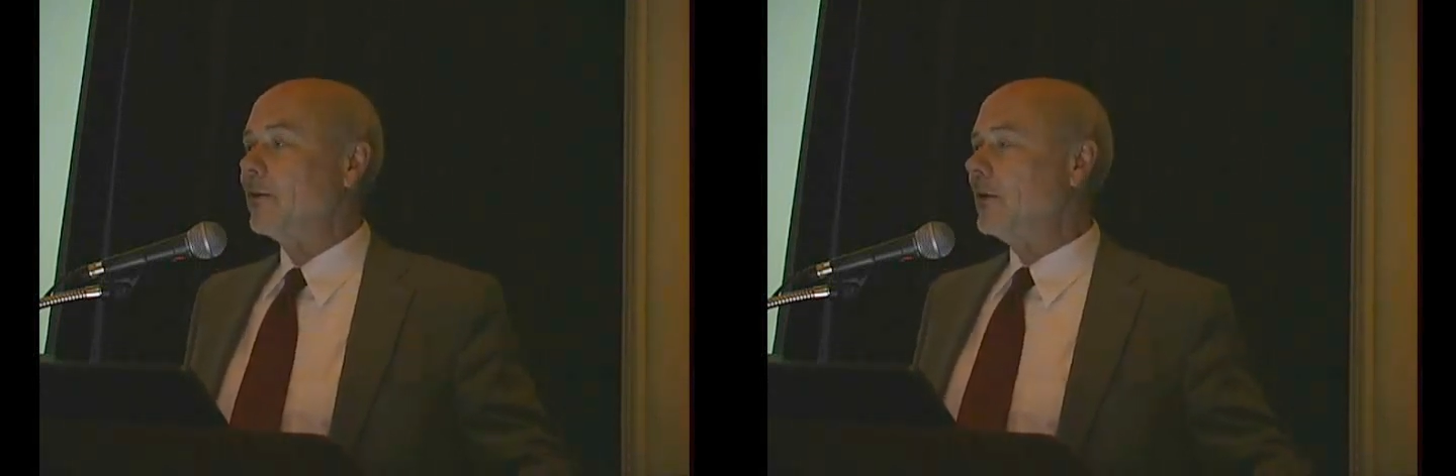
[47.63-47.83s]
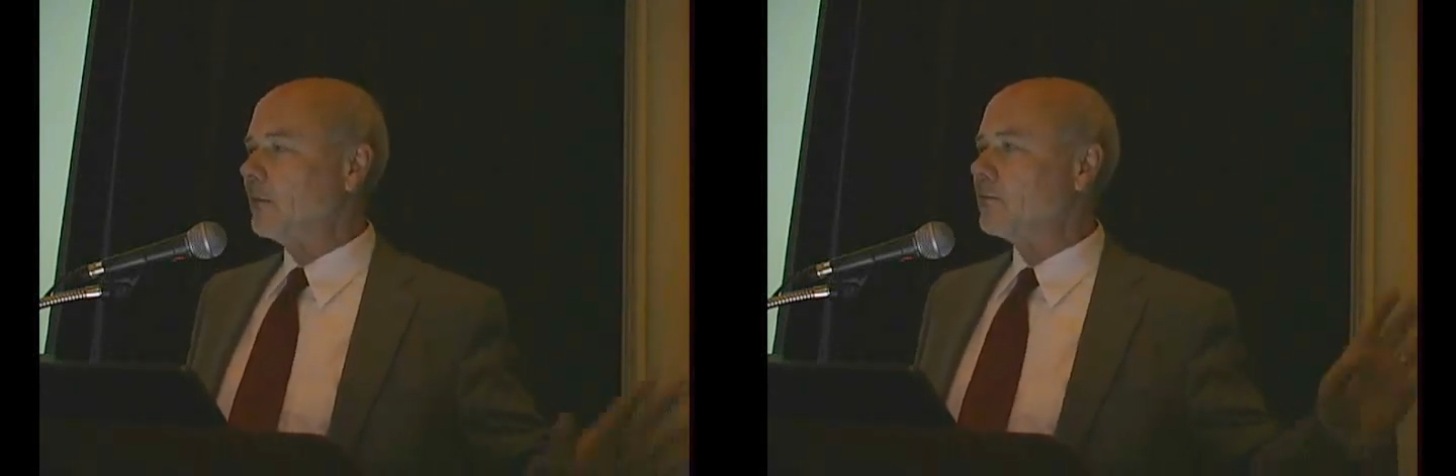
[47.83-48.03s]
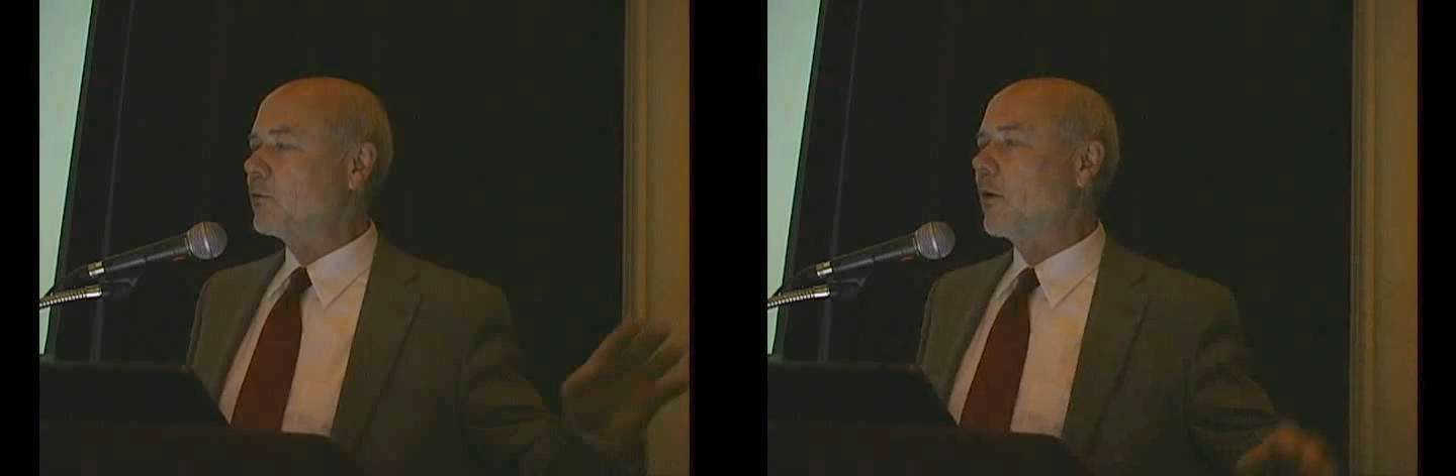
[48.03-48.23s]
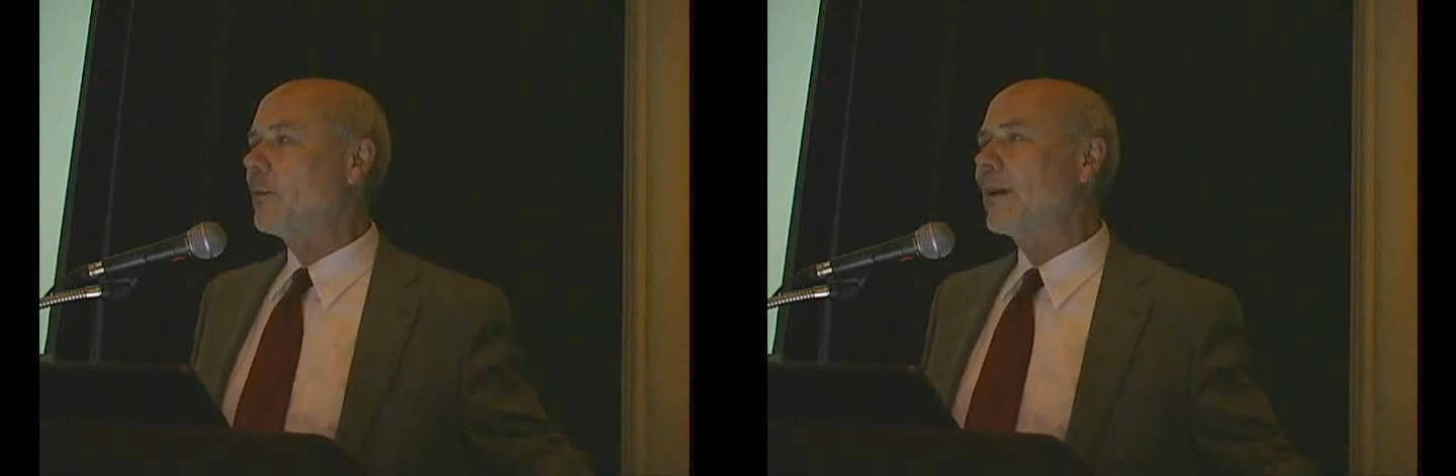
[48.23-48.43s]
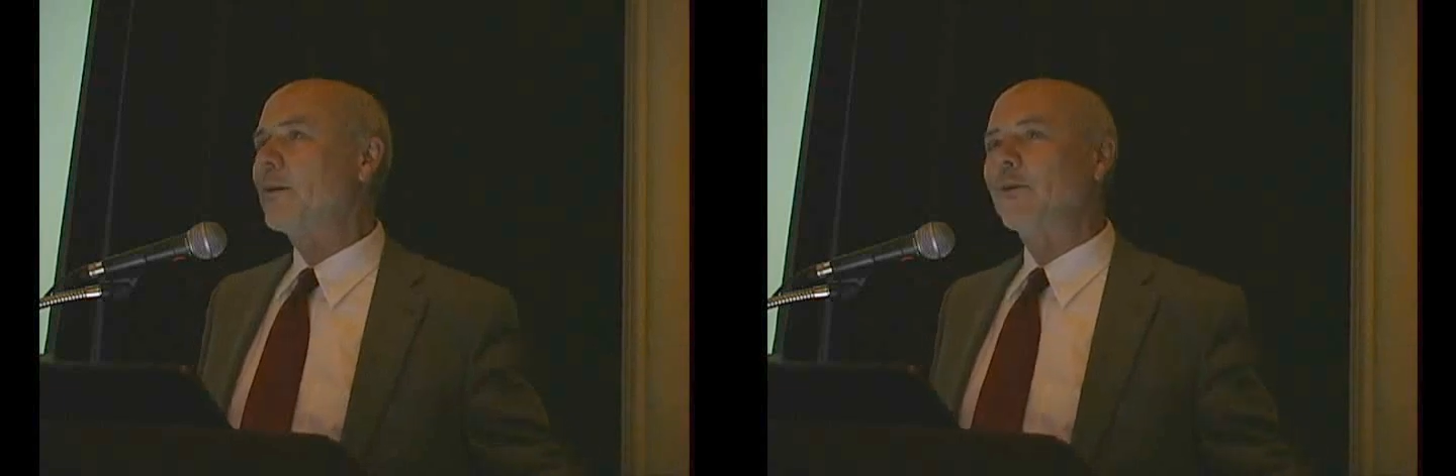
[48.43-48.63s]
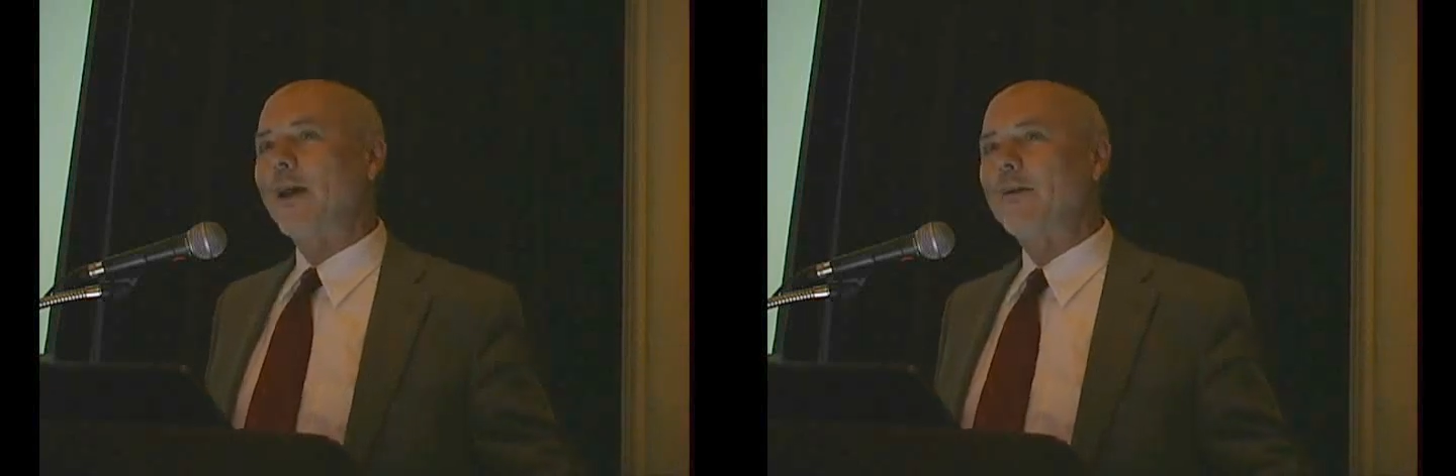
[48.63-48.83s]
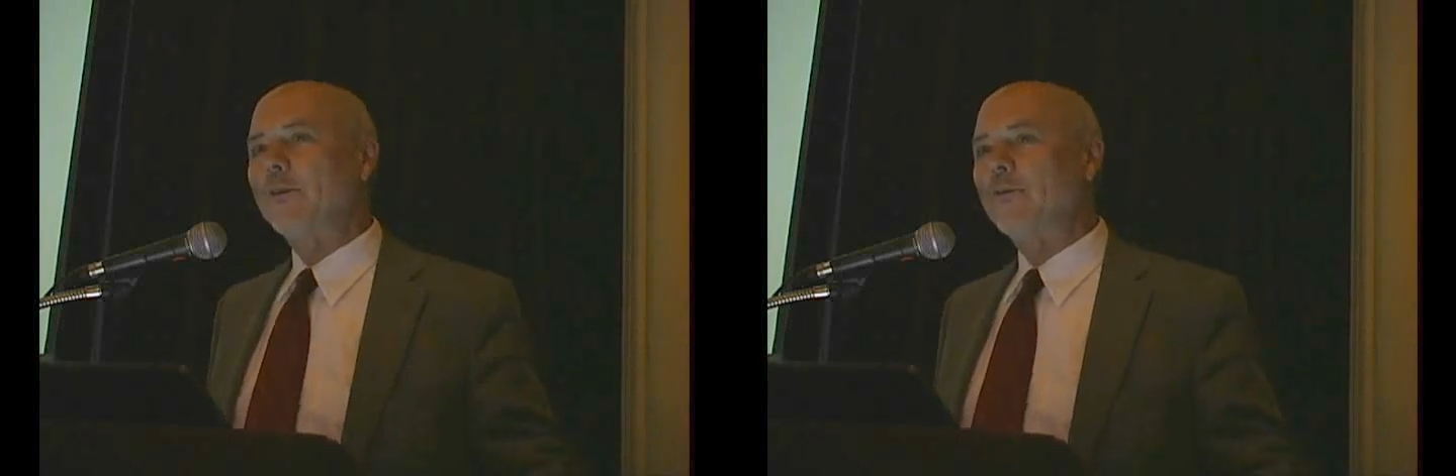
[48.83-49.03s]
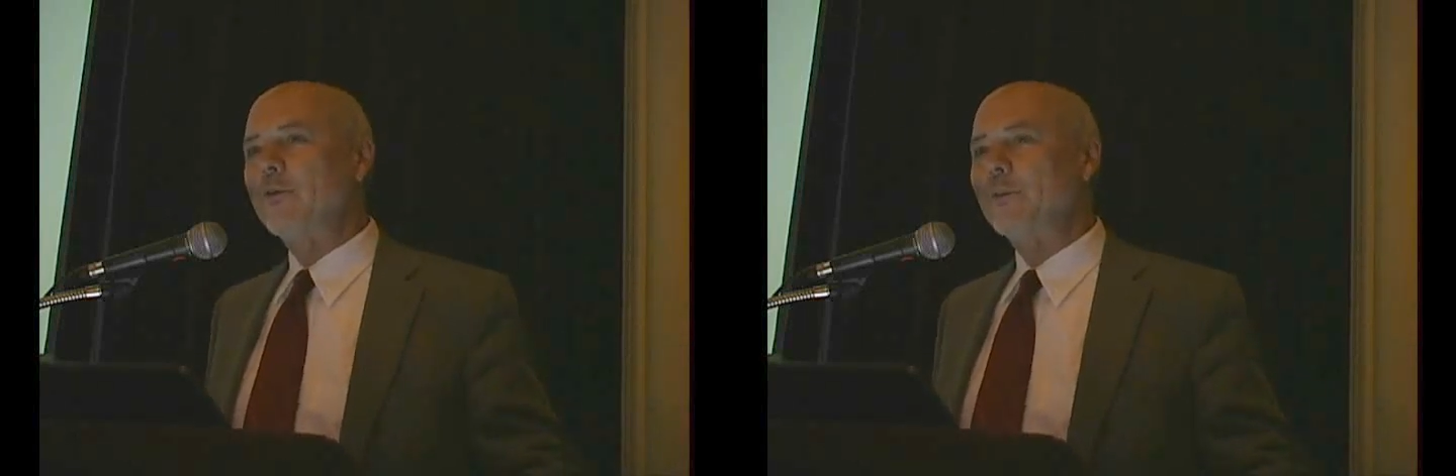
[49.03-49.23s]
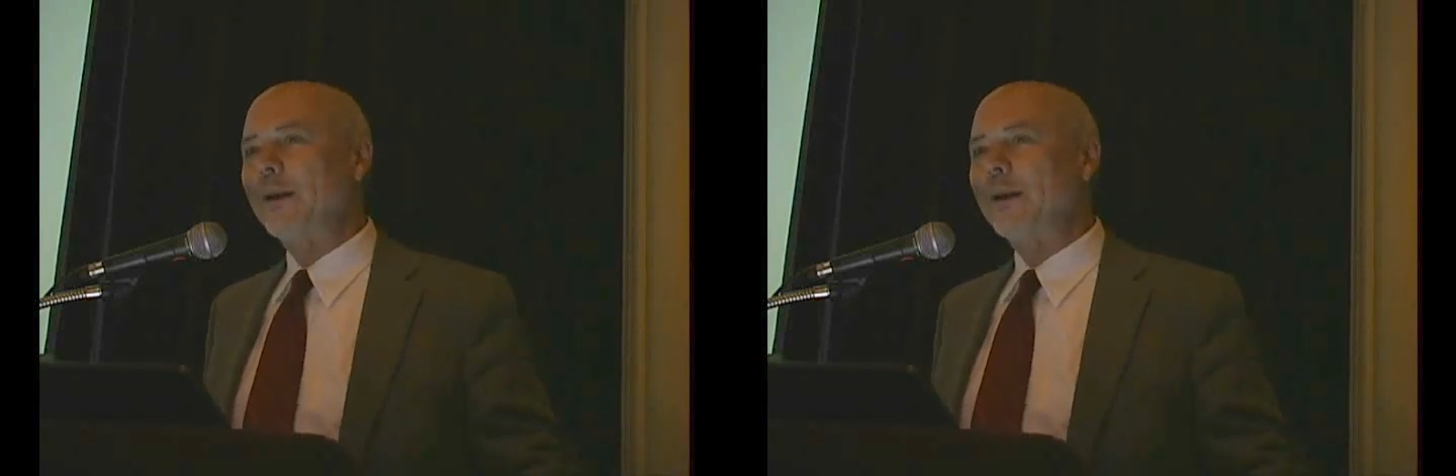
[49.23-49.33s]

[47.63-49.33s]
will talk about his staff in a few